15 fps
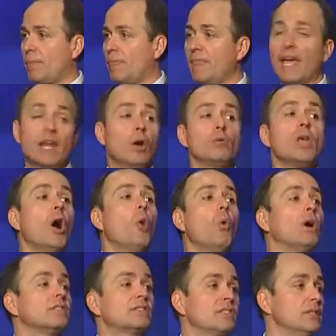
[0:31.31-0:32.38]
They don't know
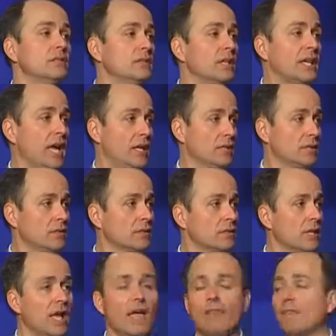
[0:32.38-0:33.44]
what's in the
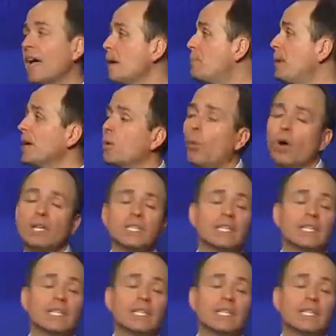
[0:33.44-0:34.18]
cases. They pick one